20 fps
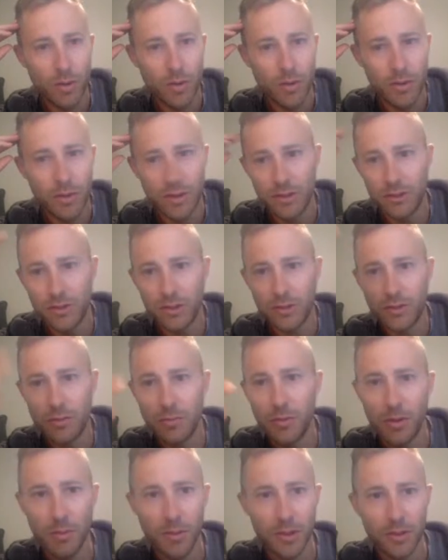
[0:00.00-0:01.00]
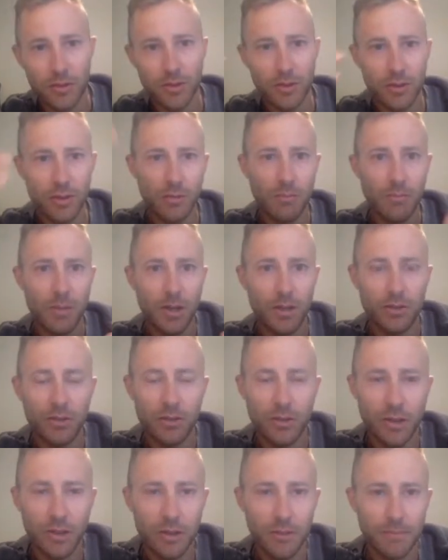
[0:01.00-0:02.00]
these experiments that are
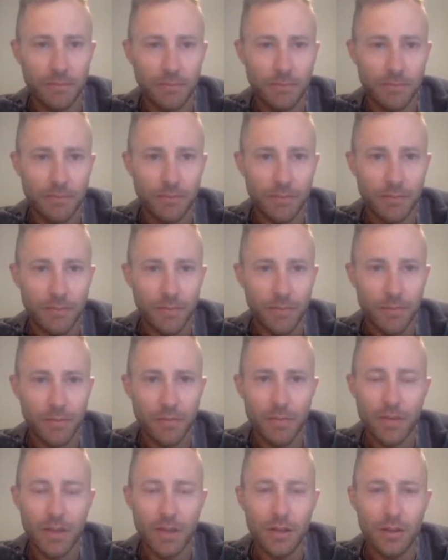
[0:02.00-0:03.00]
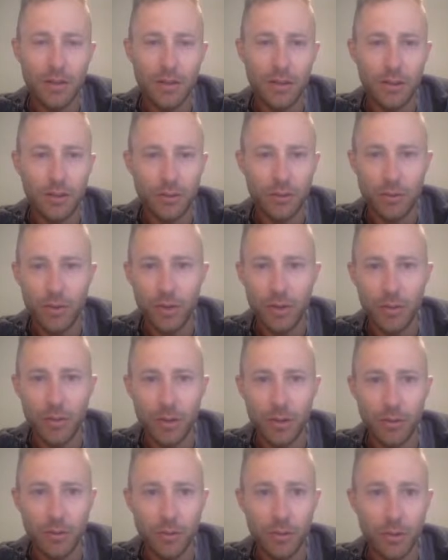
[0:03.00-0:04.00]
measuring these
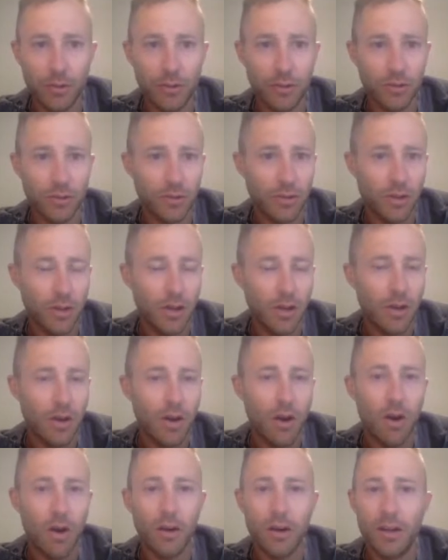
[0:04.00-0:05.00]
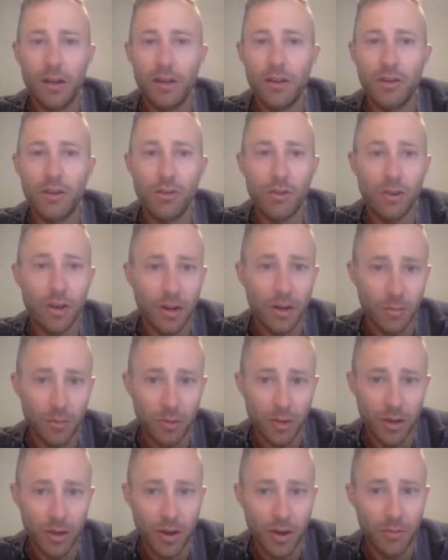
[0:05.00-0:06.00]
fundamental forces are
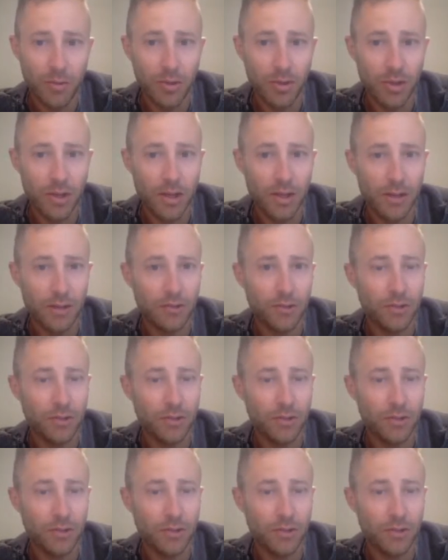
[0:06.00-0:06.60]
incredibly complicated.